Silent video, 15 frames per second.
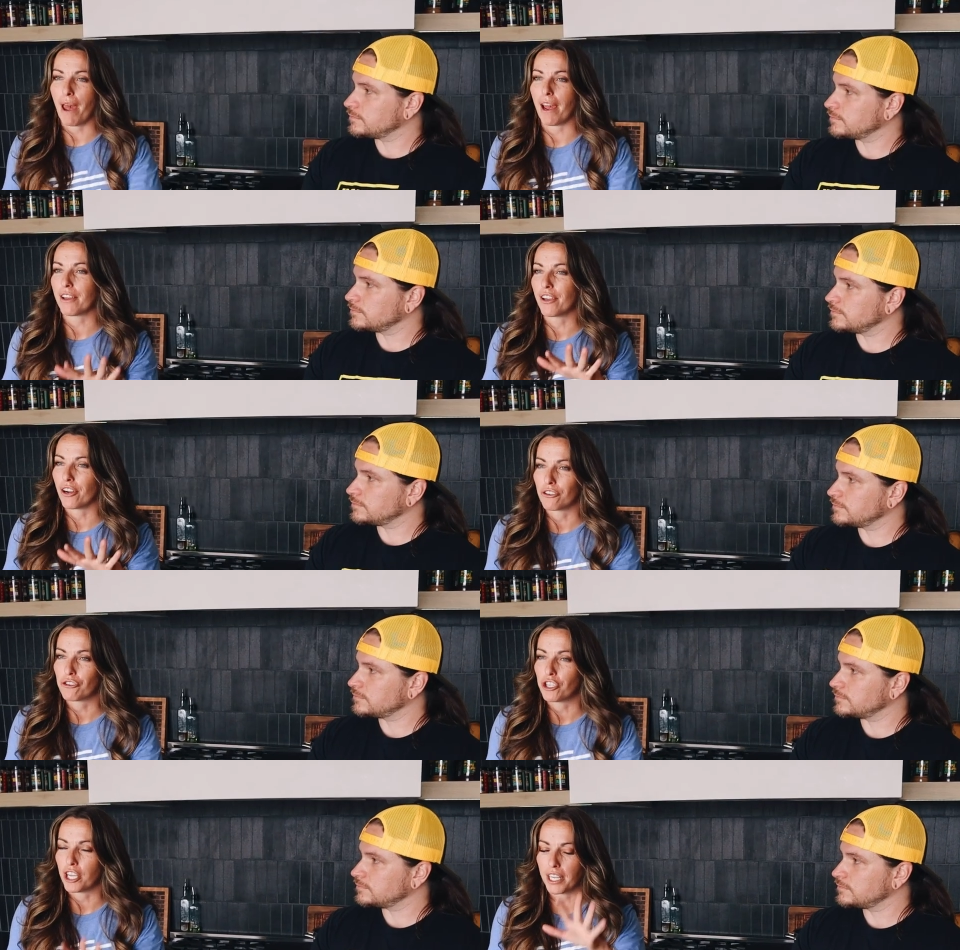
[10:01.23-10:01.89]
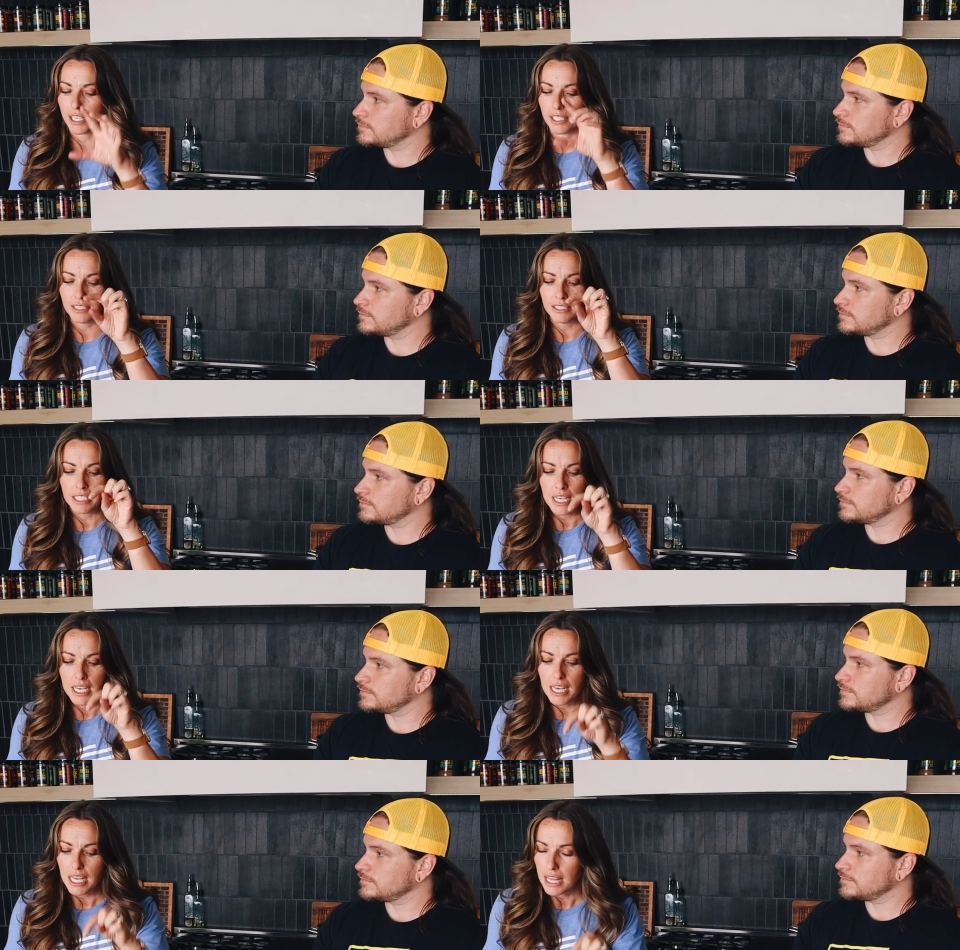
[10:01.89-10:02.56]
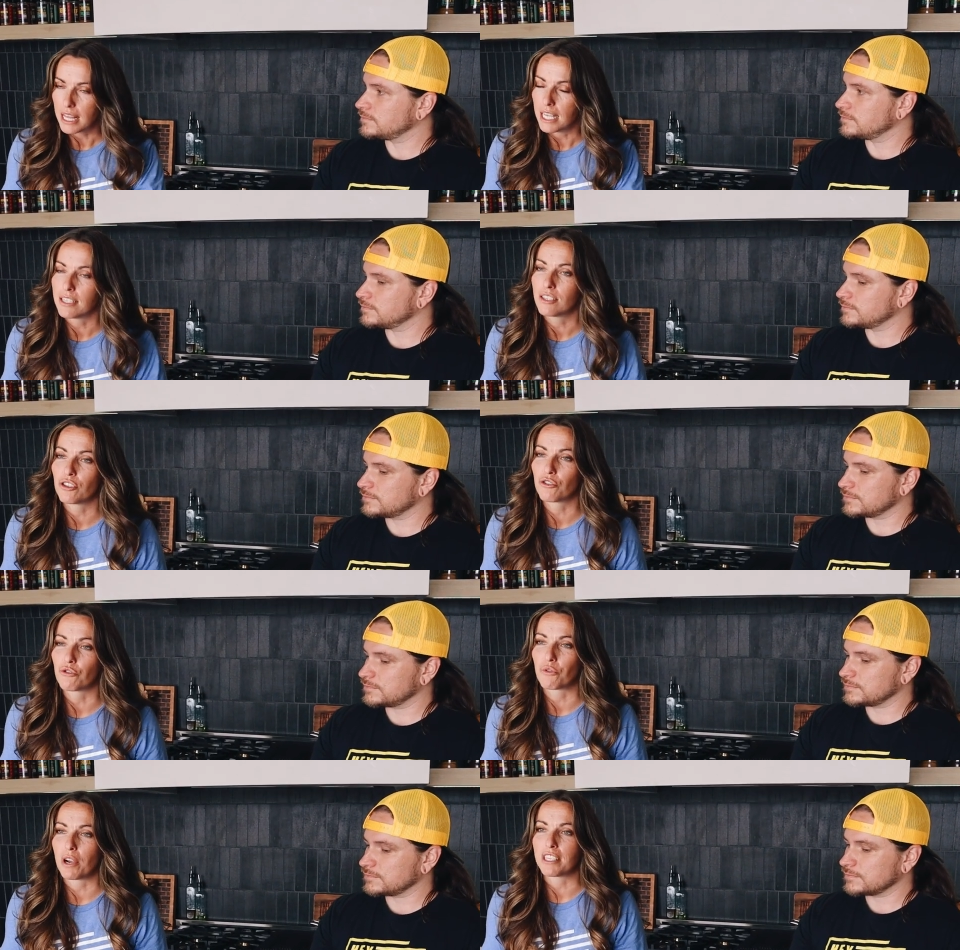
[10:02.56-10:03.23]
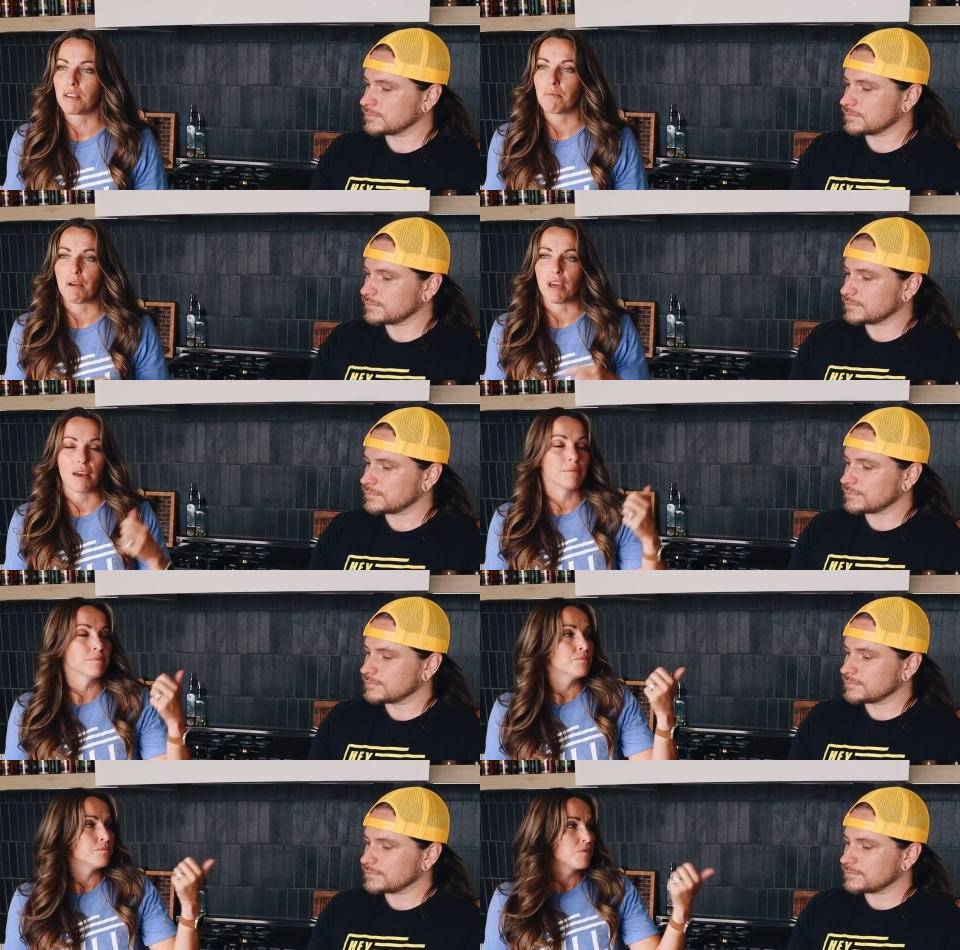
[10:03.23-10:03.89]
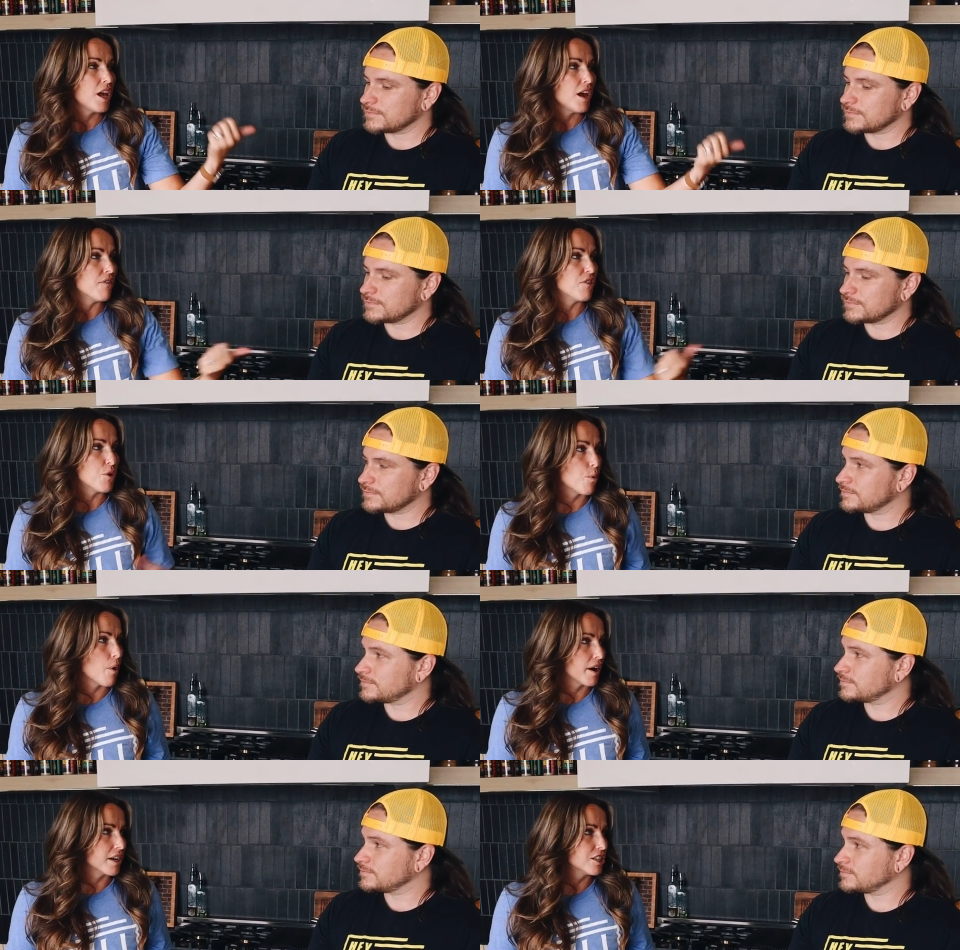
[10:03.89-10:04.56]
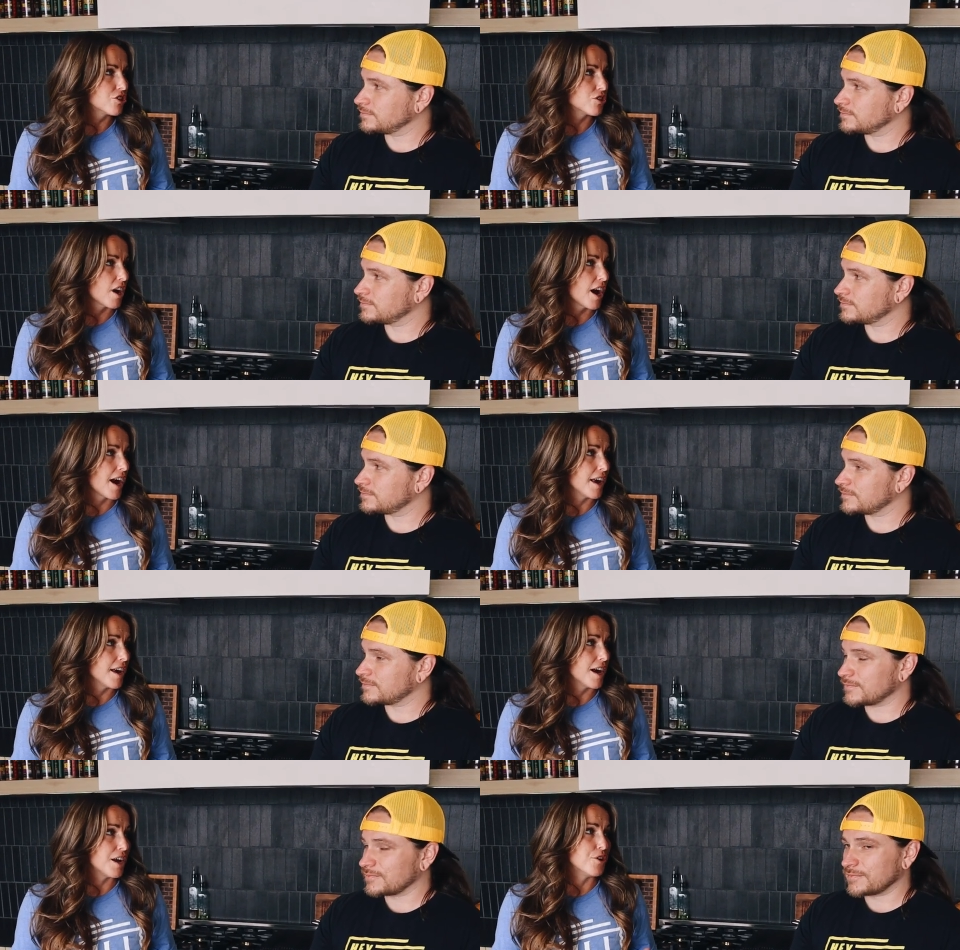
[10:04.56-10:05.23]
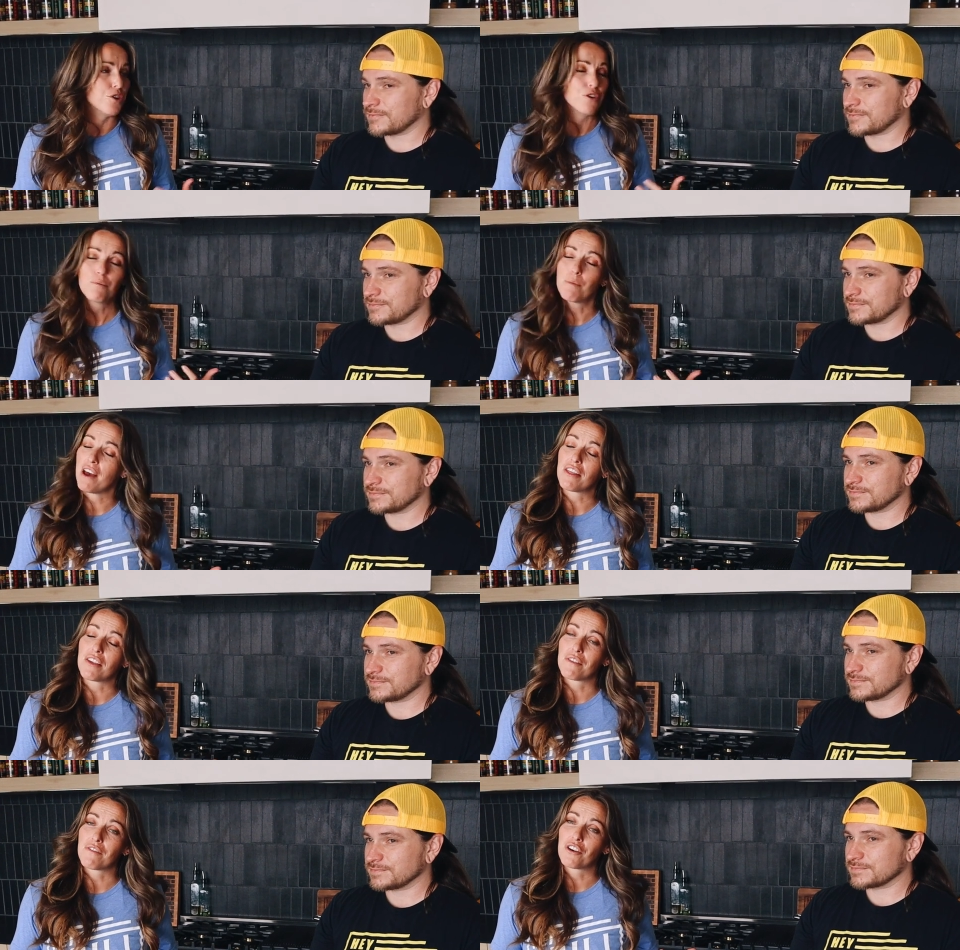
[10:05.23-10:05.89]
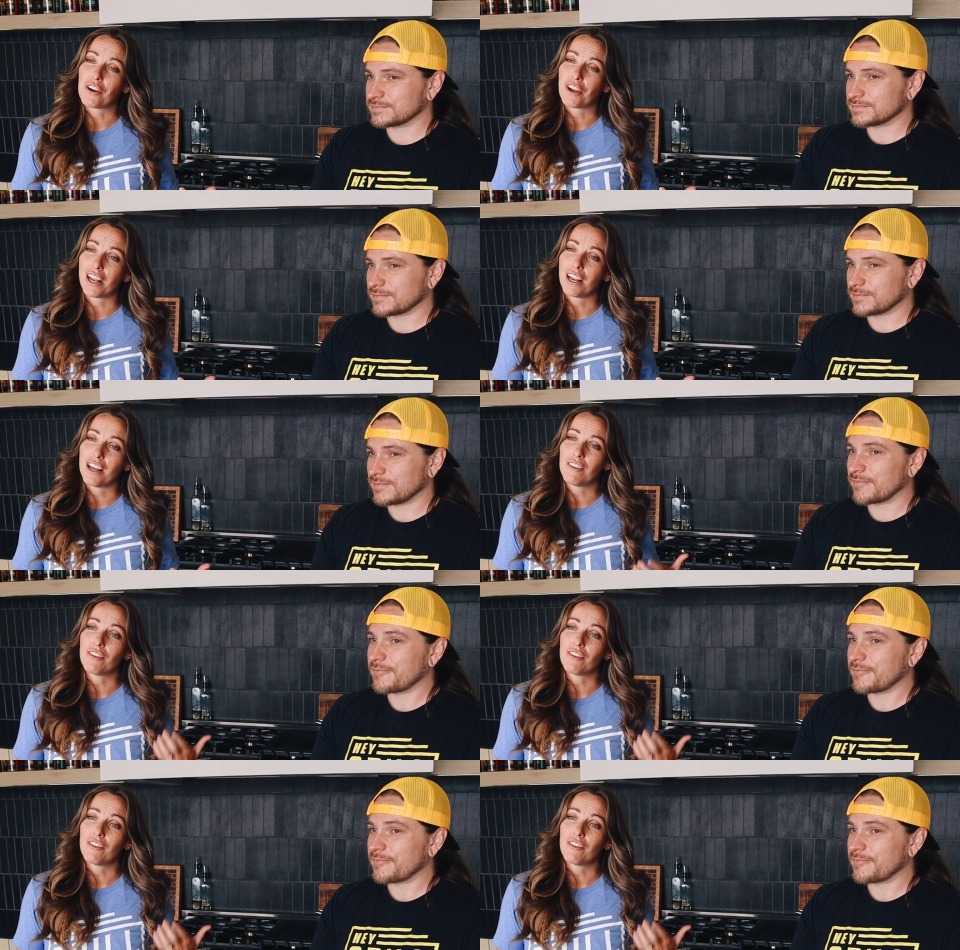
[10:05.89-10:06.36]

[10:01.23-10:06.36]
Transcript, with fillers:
Speaker 1: backyard chicken, this is the recipe. If you want to try a new method of cooking